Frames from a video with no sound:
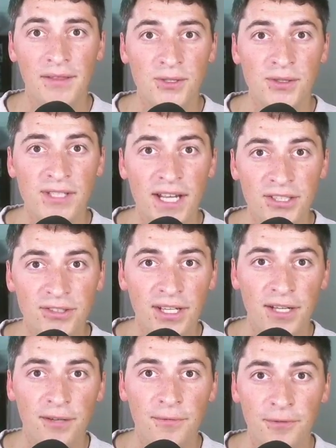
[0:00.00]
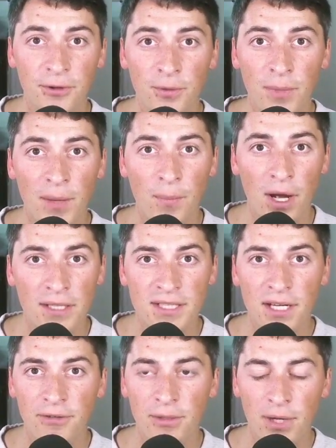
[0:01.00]
And this was actually confirmed by Mate
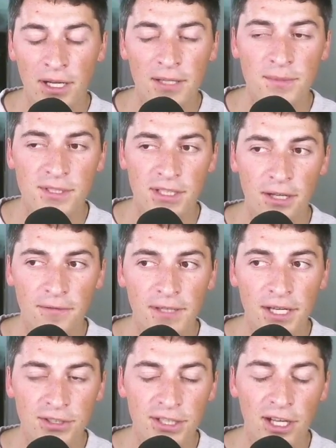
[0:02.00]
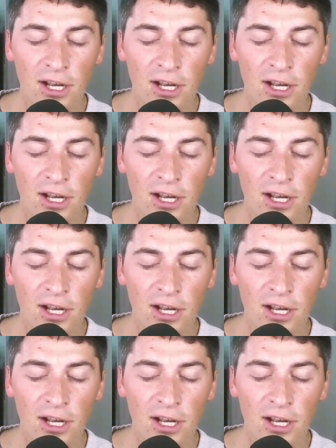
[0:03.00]
Rimac himself. He actually